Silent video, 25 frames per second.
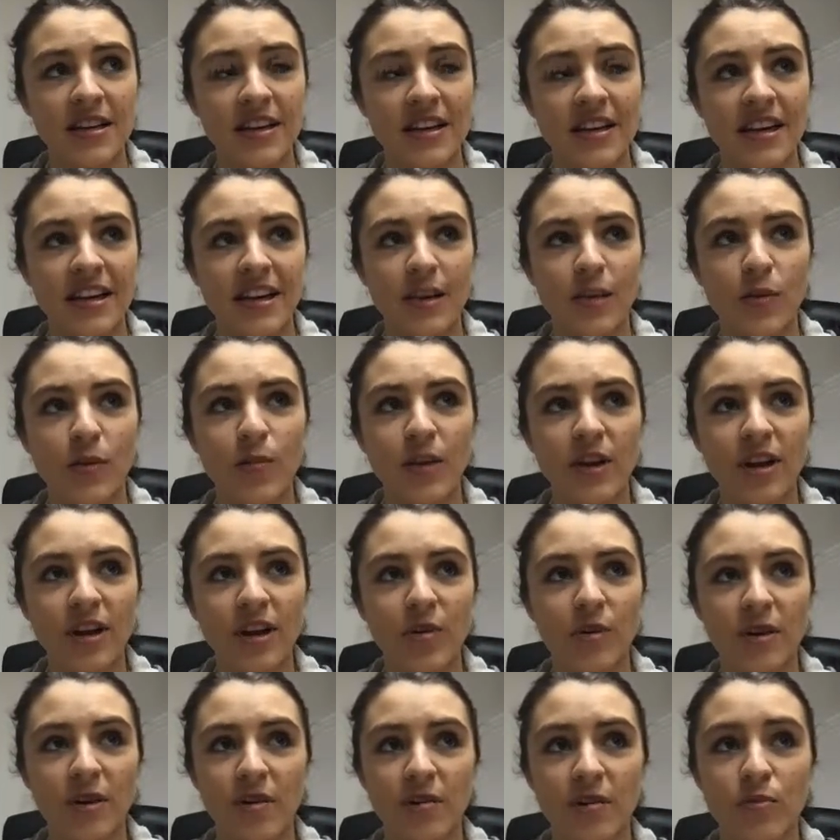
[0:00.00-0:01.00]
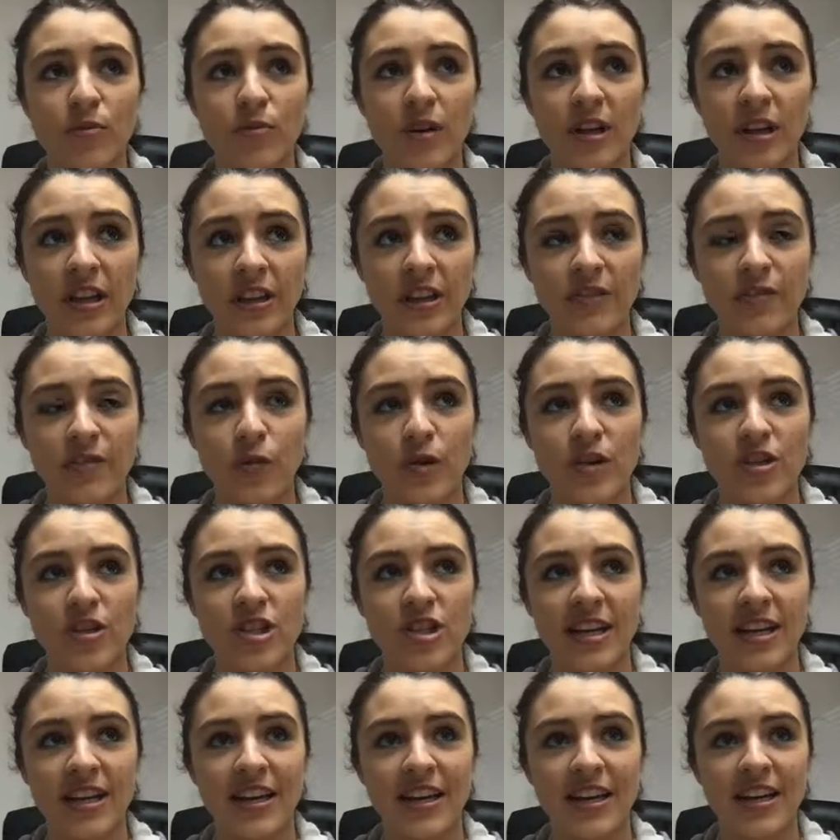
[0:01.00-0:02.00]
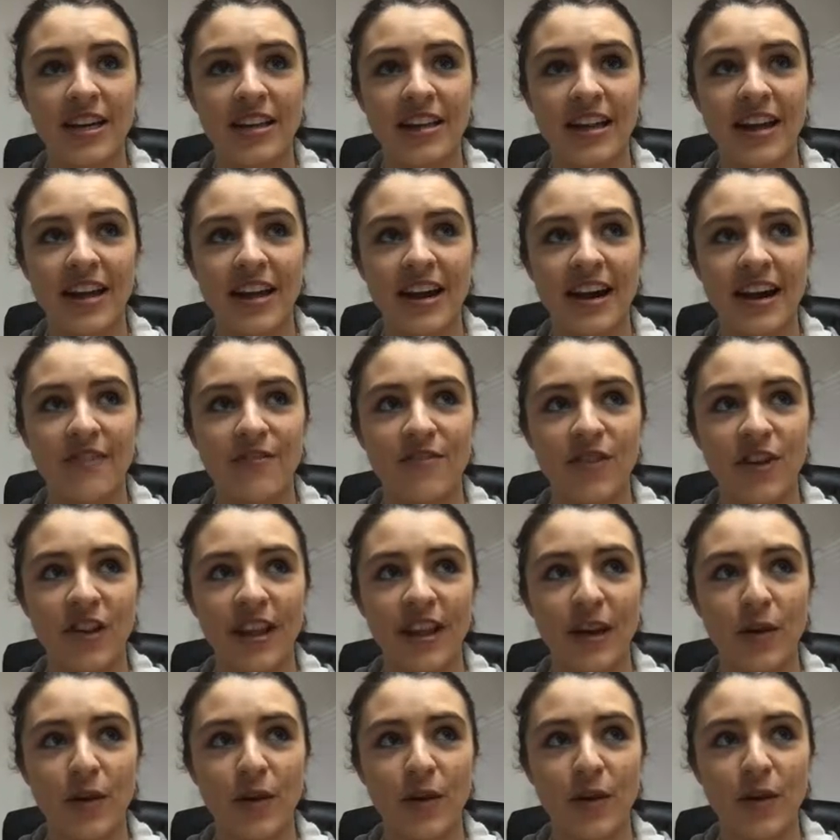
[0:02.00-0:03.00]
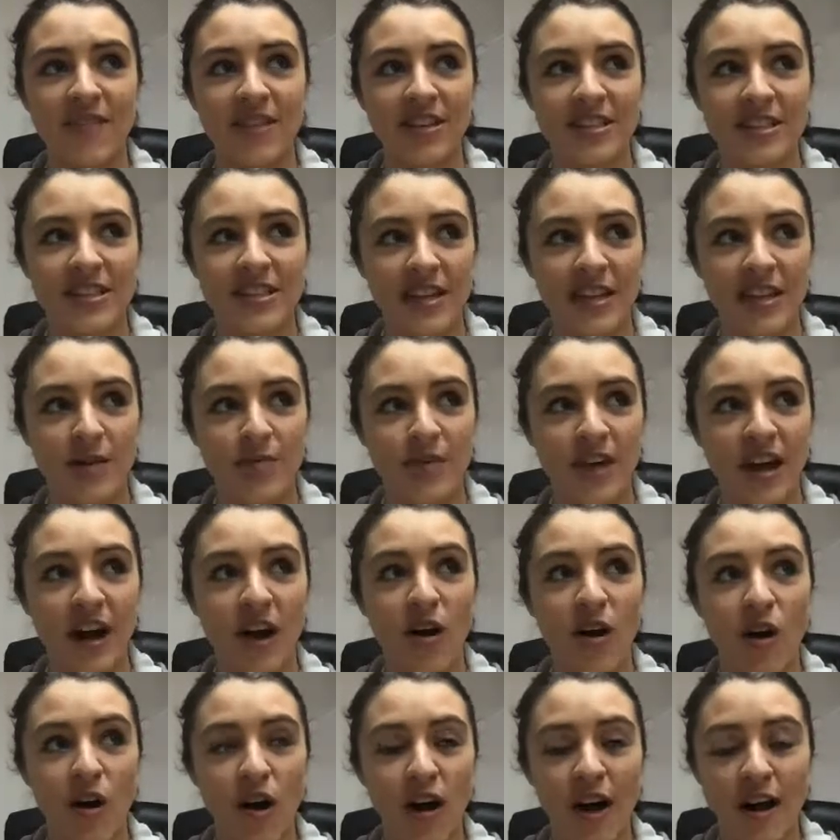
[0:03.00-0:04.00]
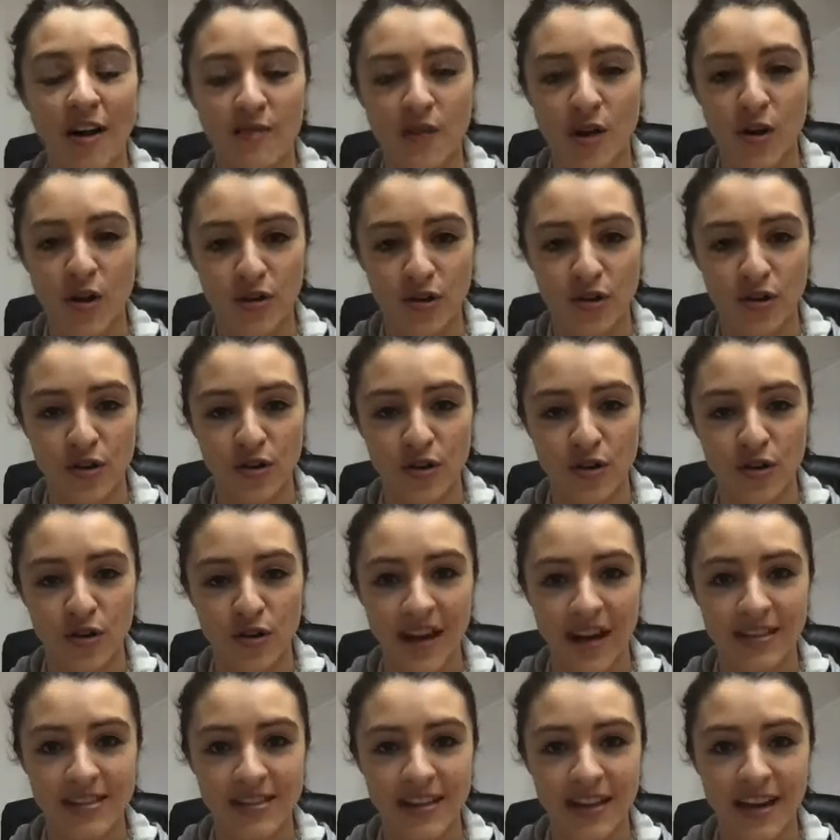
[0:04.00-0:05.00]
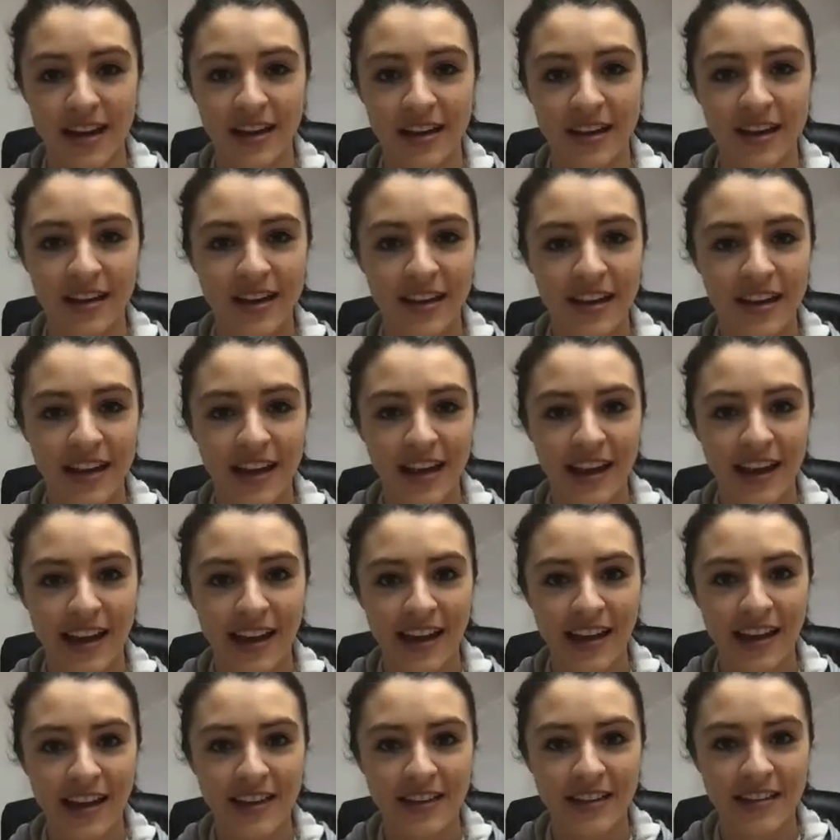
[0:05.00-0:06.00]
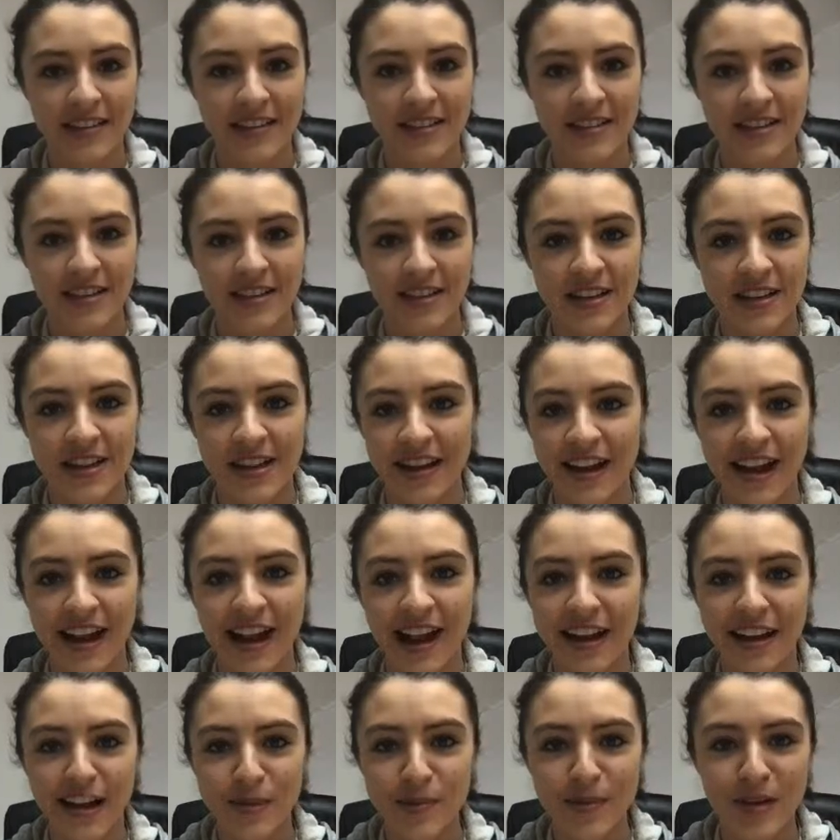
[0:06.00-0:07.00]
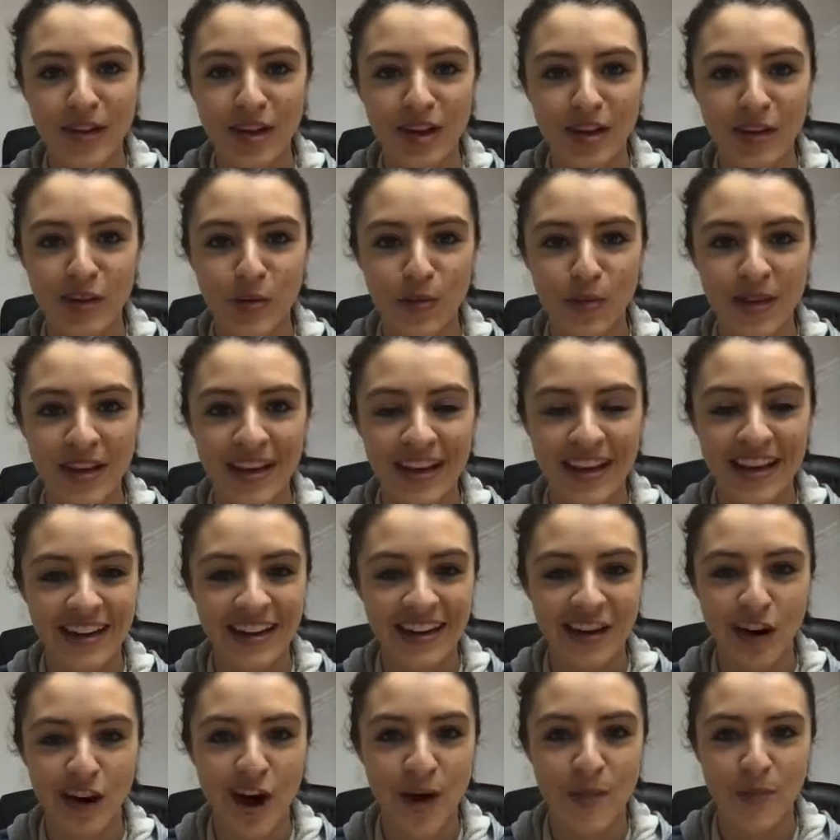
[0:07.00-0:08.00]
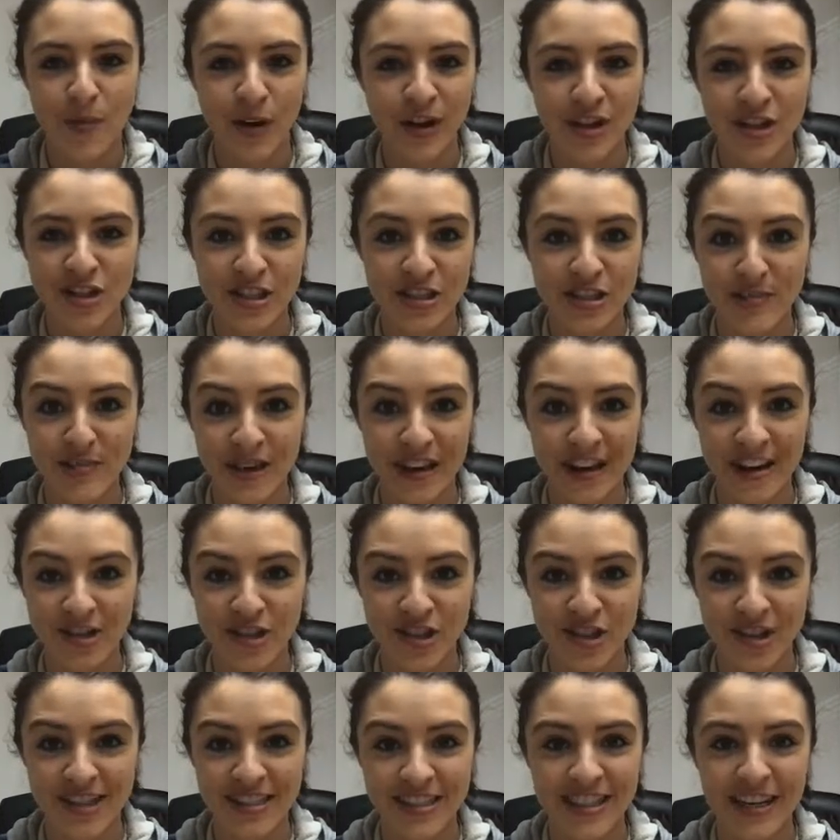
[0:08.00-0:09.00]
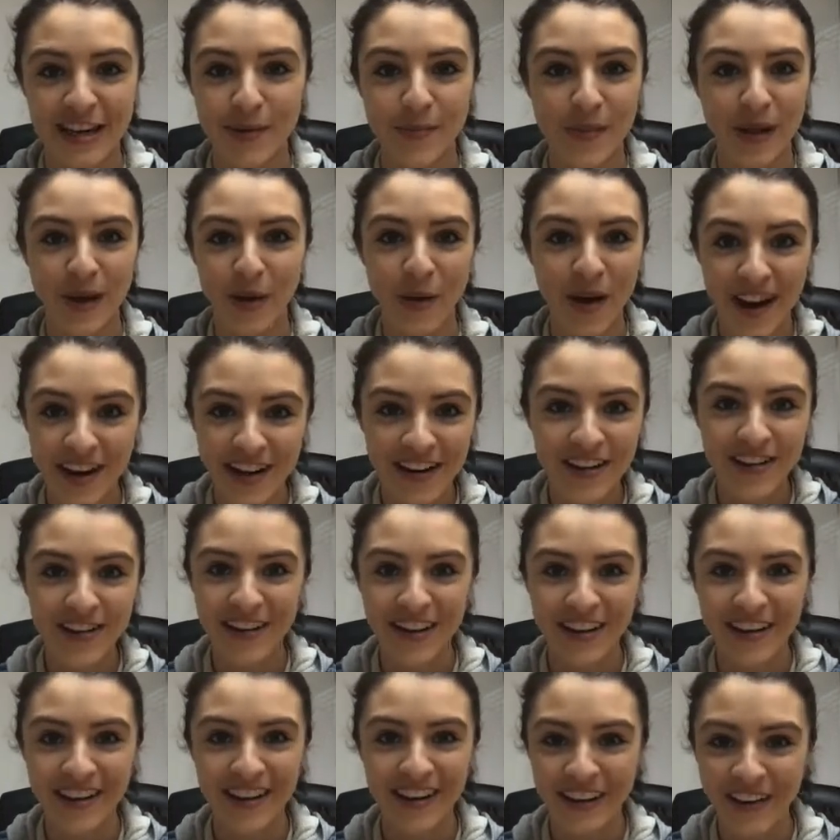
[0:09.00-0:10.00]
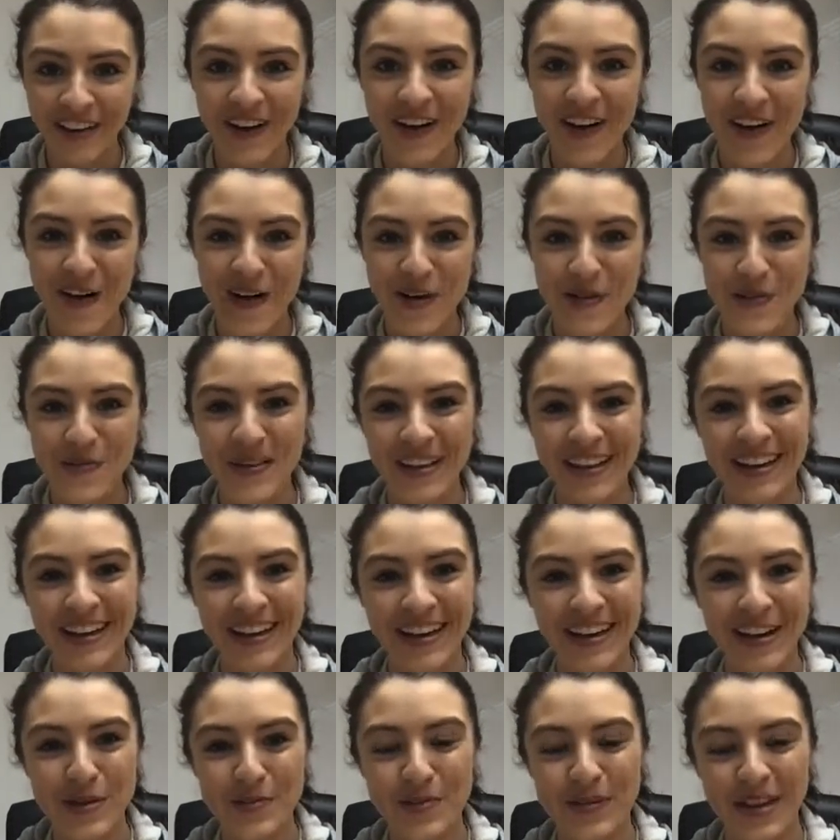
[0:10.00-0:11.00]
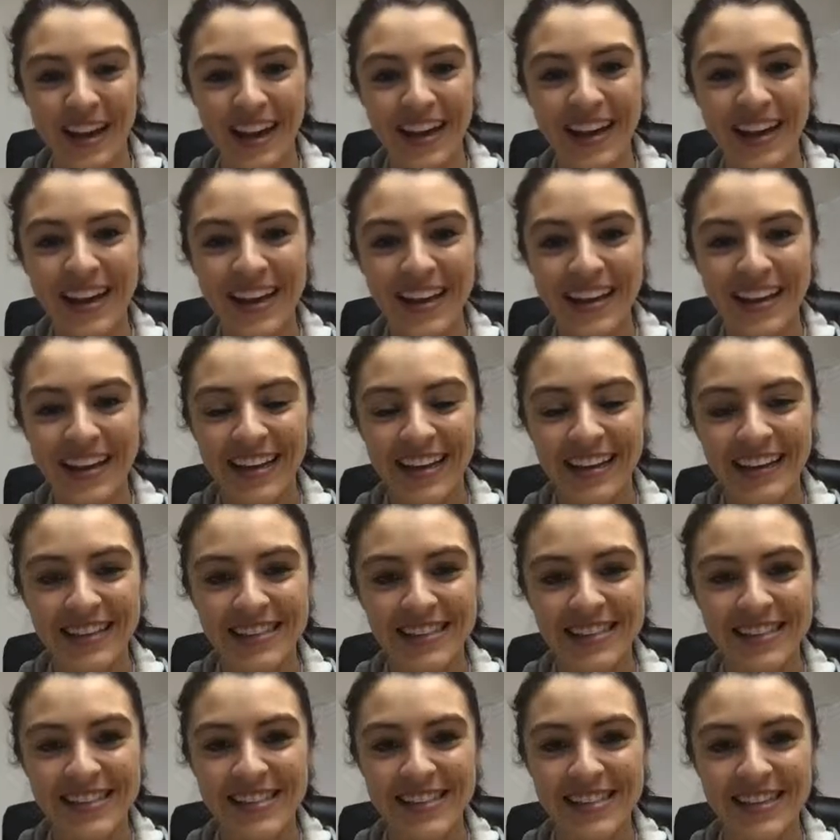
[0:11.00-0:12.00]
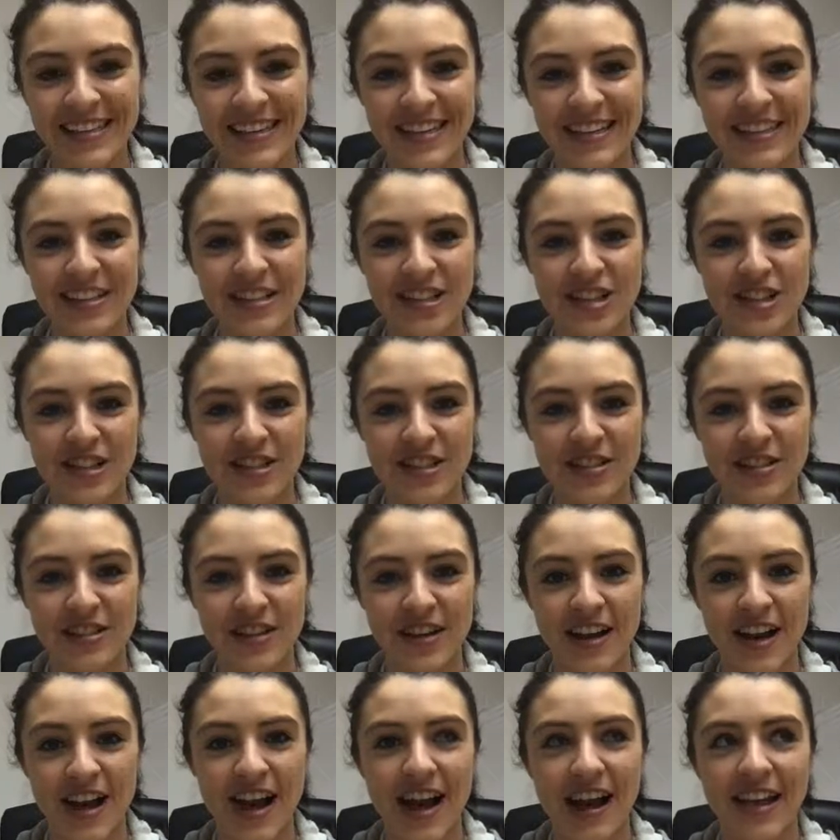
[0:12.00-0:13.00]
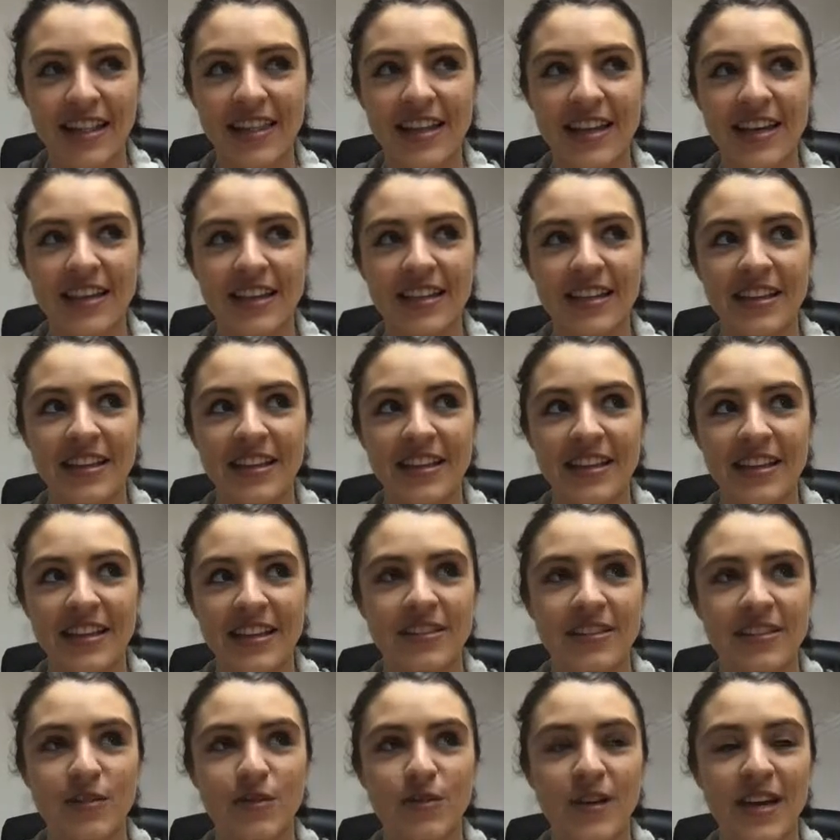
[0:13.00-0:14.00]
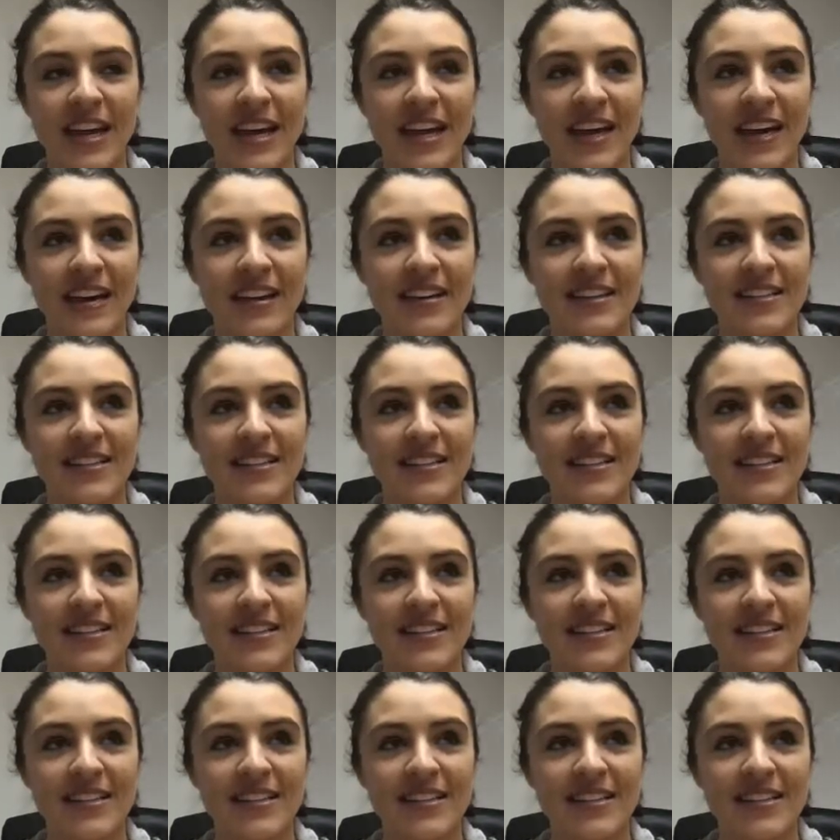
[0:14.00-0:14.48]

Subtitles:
we're really fortunate in that I feel like we have a team that all have ownership mindset. And I come in on the weekend and our operations manager is here. I'm like, why are you here? Go home, but it's just, I think you can't